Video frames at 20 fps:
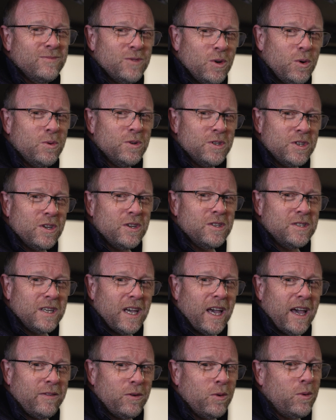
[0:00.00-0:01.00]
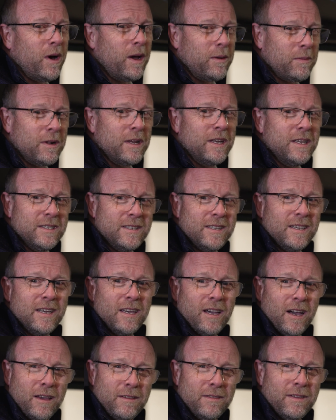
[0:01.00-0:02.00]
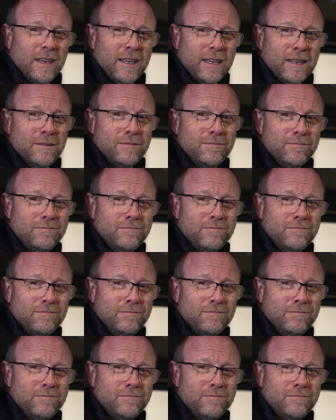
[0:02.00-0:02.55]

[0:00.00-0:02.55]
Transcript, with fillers: always good to have a wipe clean seat, I think.